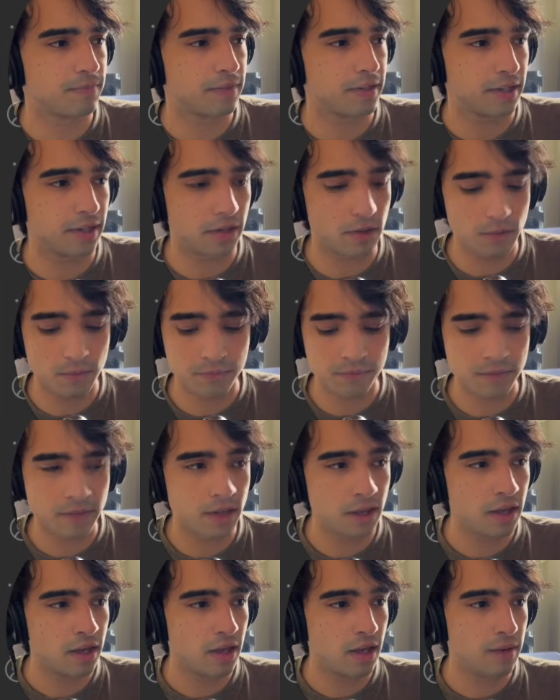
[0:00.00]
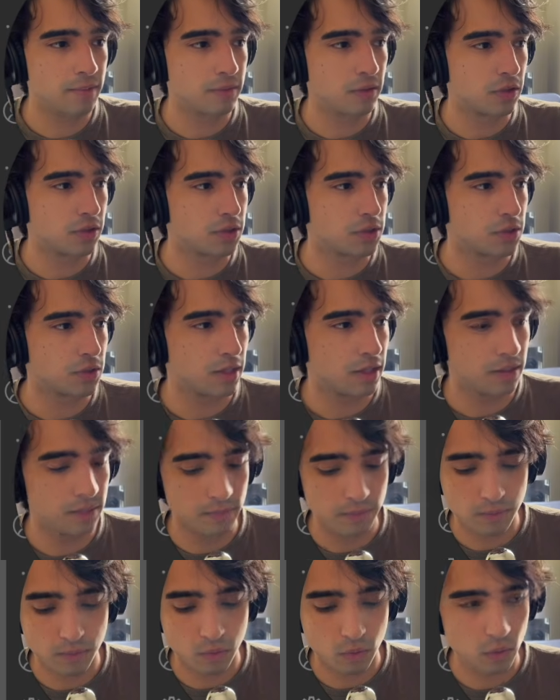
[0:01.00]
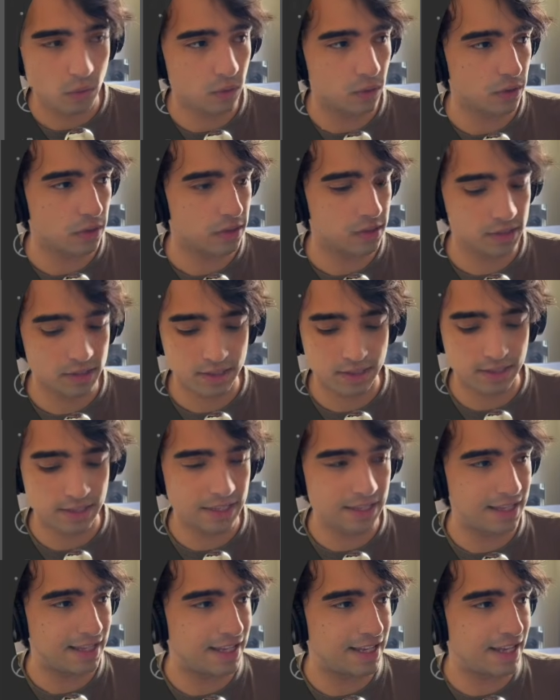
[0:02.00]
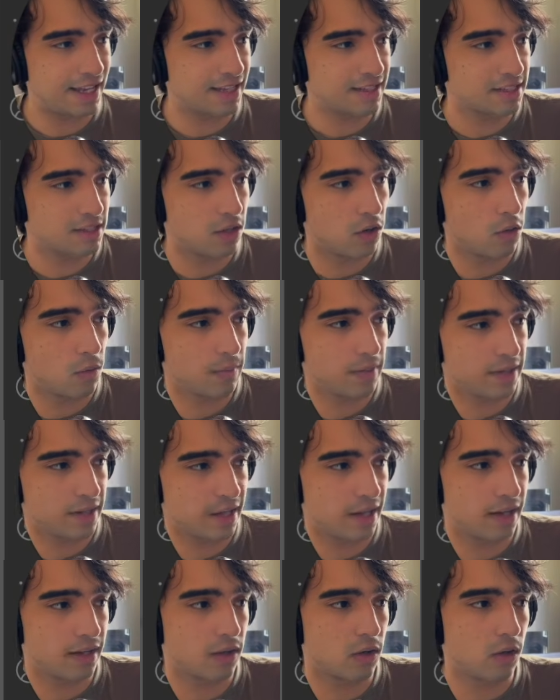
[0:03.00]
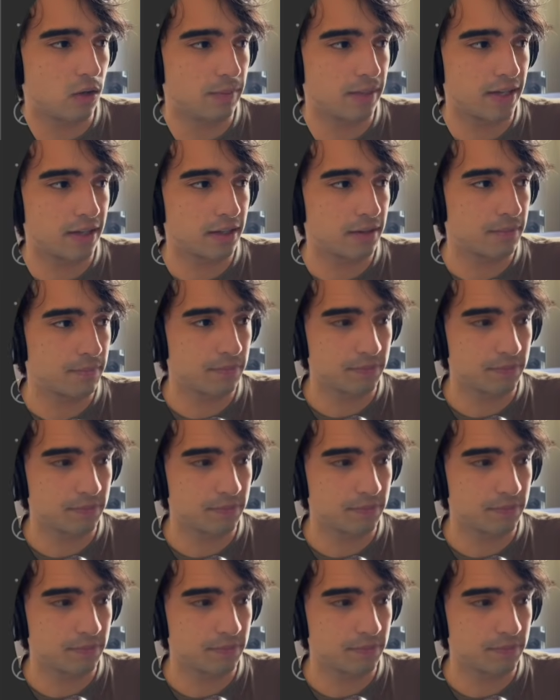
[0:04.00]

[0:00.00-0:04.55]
There you go. I'm going to import get OpenAI callback.